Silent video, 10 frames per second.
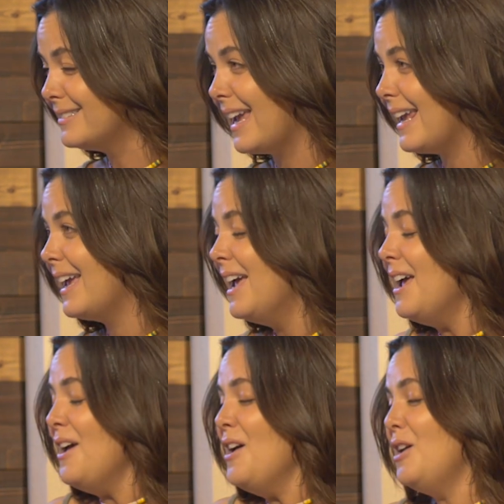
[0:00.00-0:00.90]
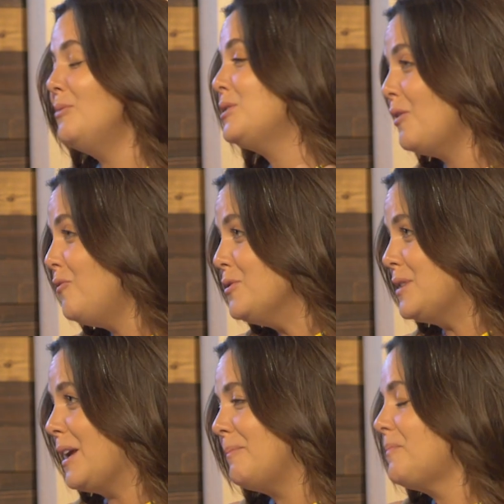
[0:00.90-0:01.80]
Like it was
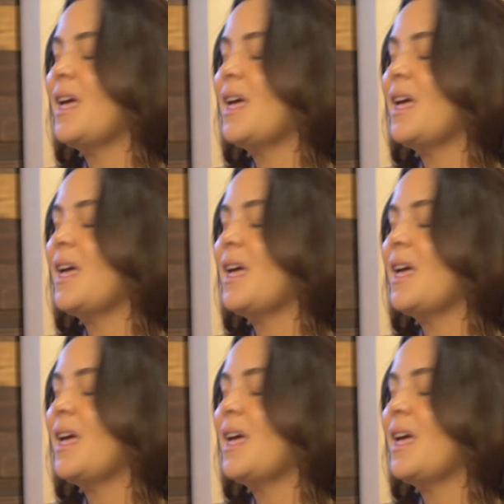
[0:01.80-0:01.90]
confusing,